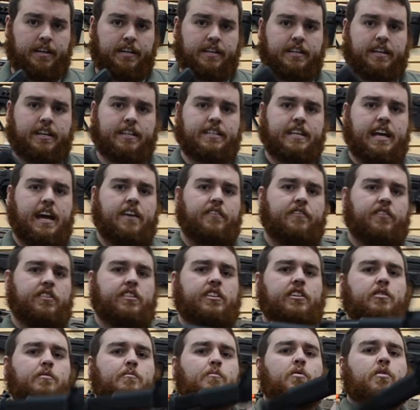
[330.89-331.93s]
It does have a
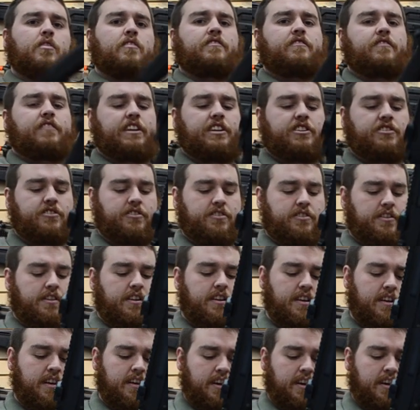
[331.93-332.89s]
little more feature